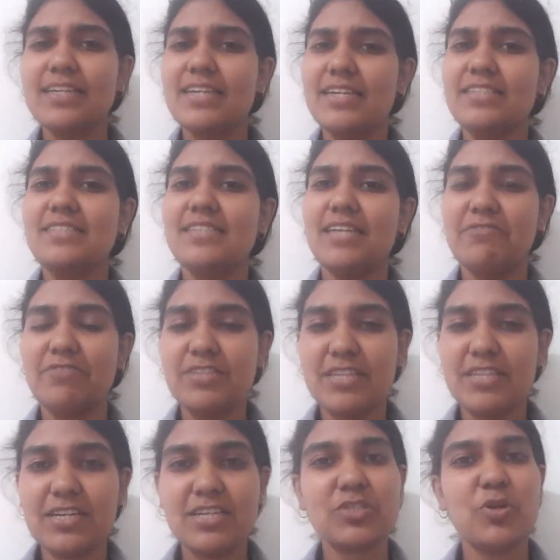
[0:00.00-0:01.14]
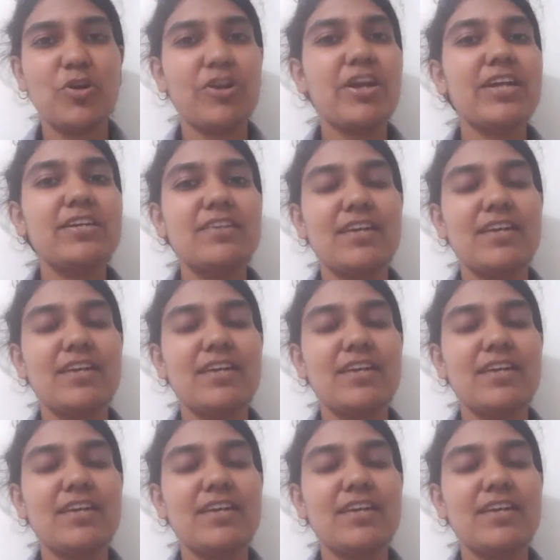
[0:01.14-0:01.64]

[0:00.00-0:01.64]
yes, everything is going to get